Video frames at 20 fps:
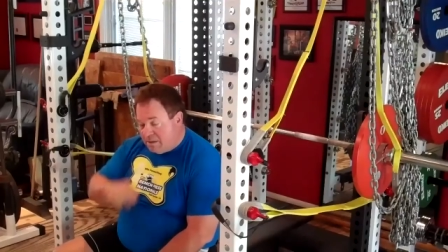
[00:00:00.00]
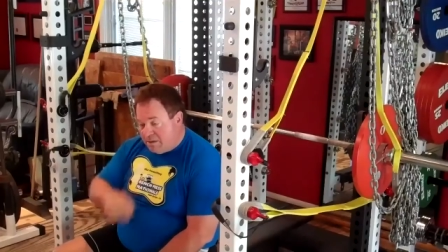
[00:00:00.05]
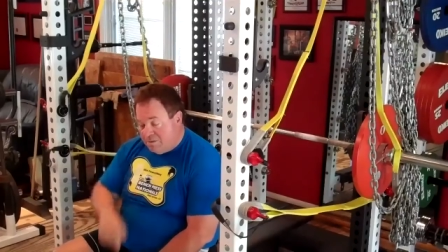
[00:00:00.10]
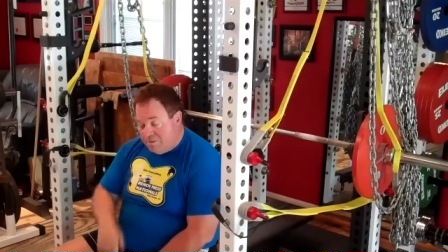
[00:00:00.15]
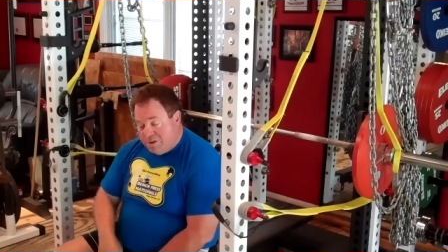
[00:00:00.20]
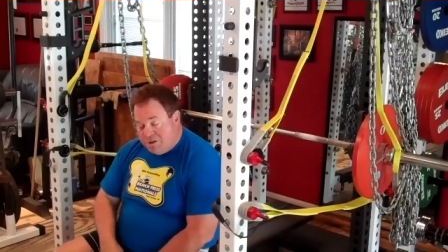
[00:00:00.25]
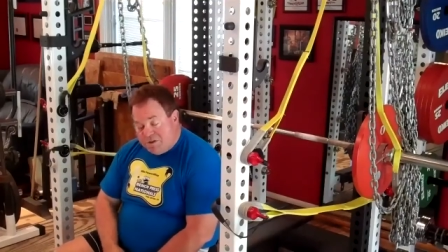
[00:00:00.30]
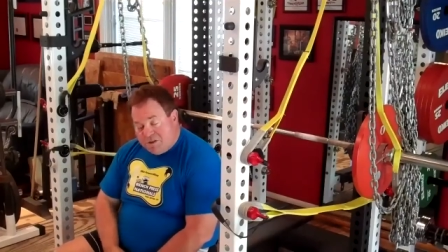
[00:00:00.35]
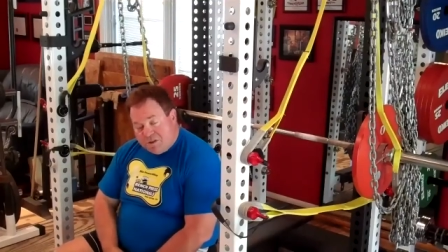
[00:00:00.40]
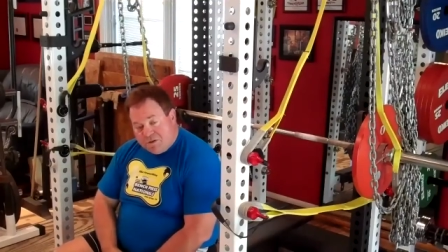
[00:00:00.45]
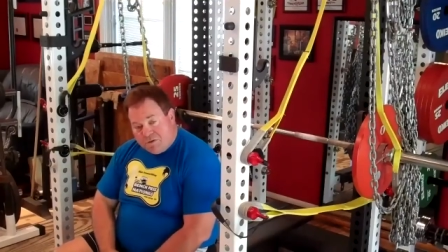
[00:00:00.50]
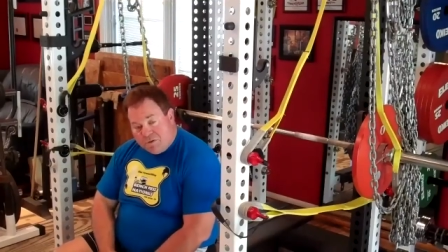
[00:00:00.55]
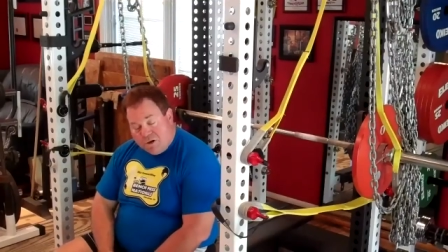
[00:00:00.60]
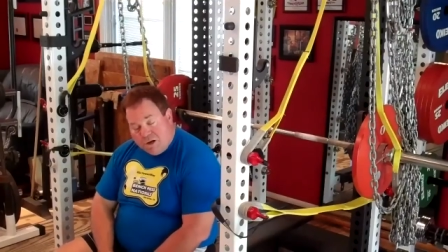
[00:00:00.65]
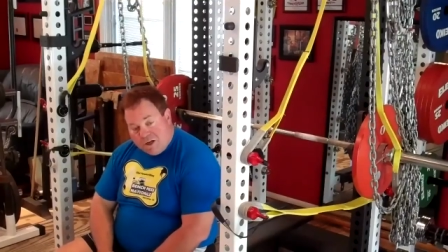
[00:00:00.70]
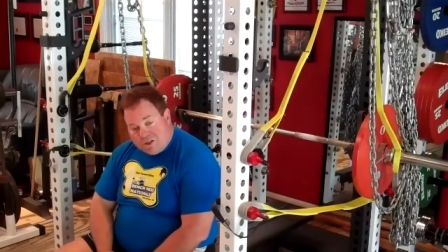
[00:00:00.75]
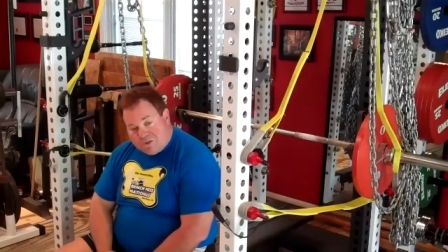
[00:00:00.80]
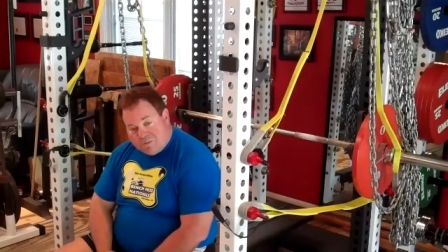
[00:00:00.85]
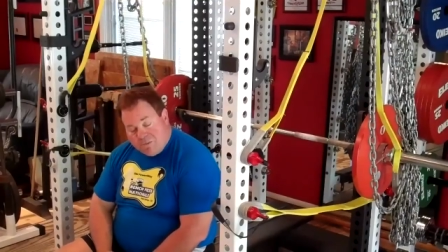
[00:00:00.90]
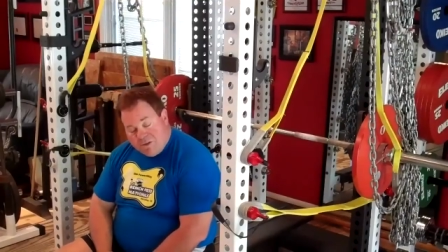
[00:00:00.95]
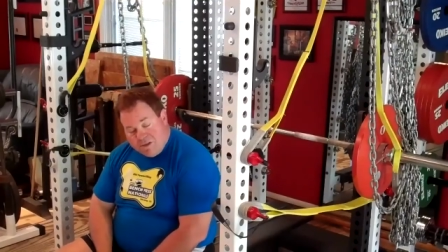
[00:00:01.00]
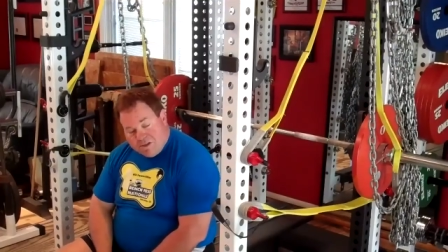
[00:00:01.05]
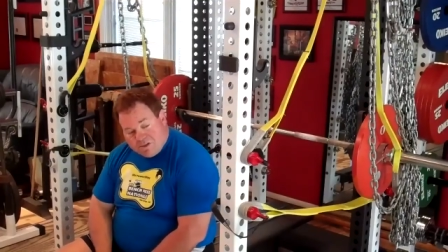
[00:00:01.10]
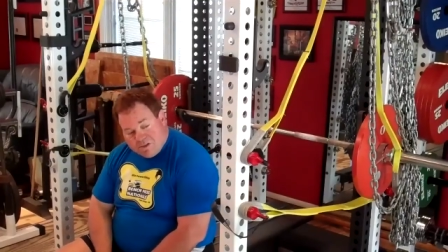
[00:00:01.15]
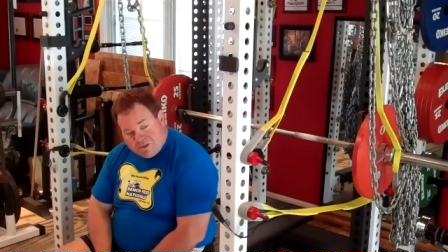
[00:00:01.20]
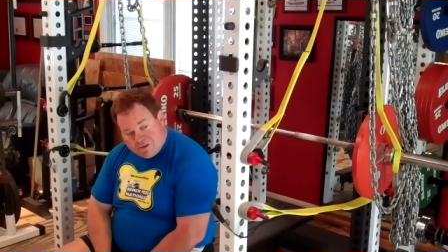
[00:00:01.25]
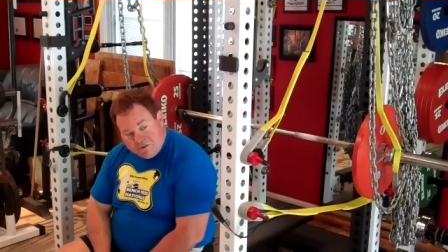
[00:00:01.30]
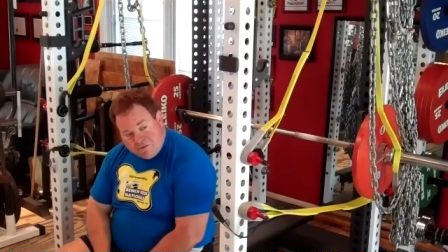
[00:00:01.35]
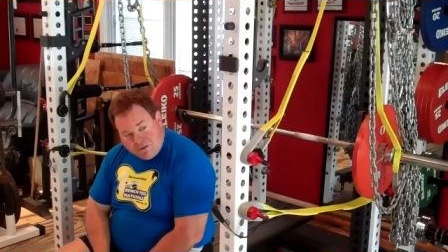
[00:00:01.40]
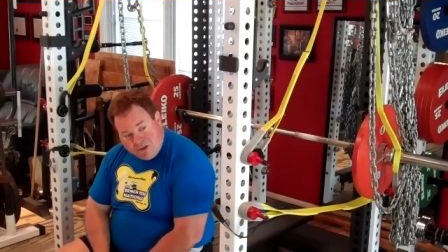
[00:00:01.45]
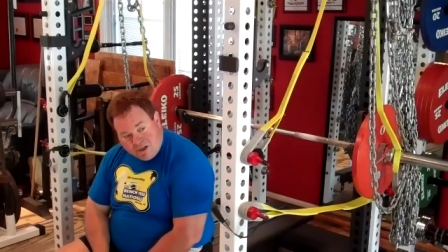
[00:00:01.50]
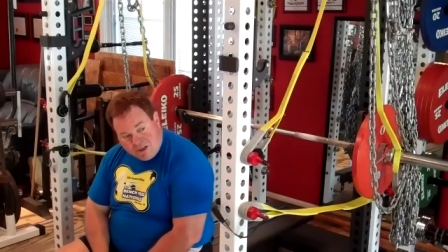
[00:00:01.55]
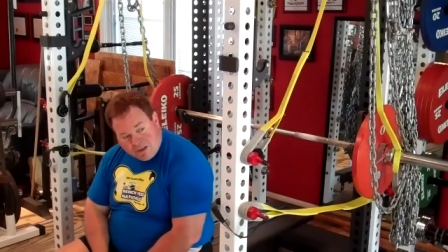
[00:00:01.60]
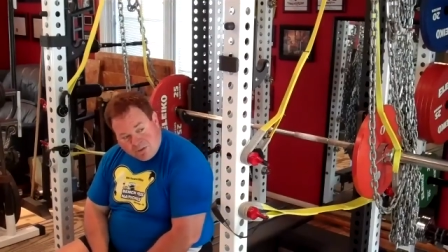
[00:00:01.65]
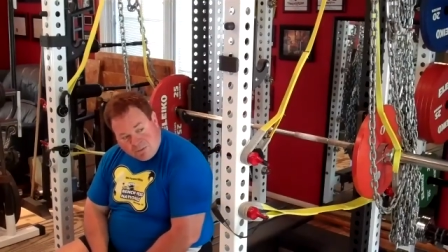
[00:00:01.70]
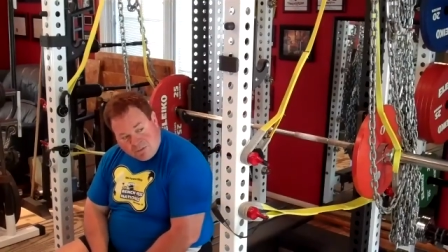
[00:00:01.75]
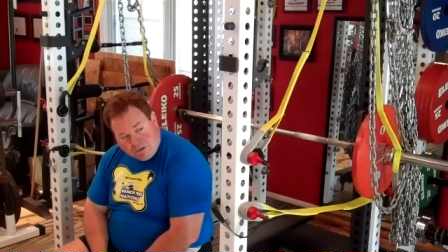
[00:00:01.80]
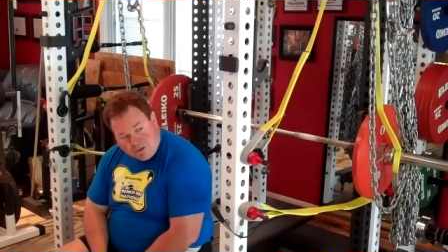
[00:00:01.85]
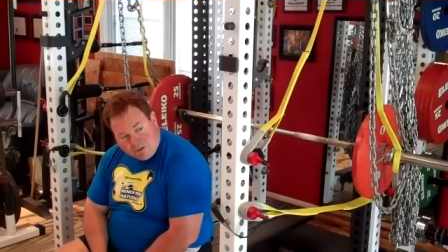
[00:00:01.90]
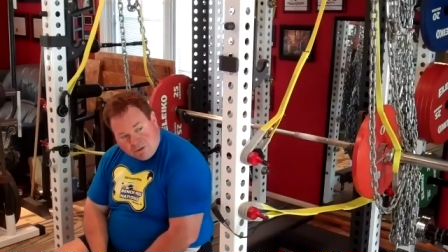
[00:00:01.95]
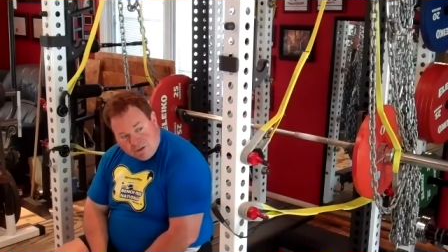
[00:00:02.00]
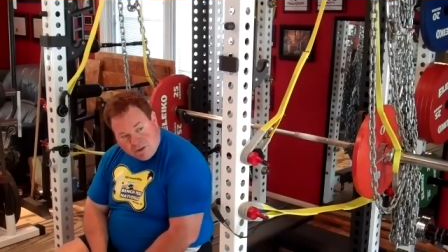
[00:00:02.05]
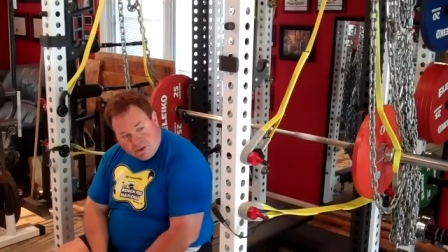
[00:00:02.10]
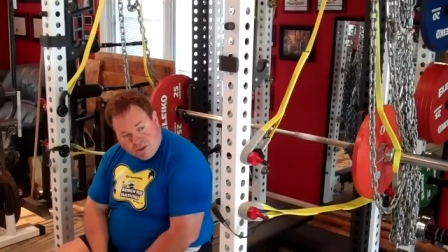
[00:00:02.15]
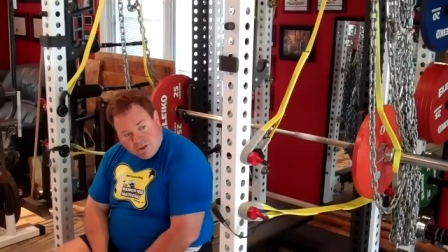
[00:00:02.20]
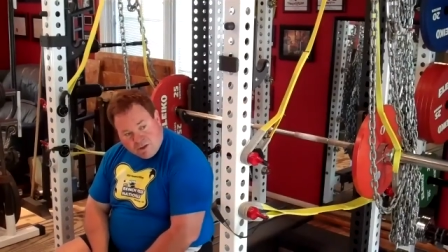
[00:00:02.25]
The rigid cross piece is available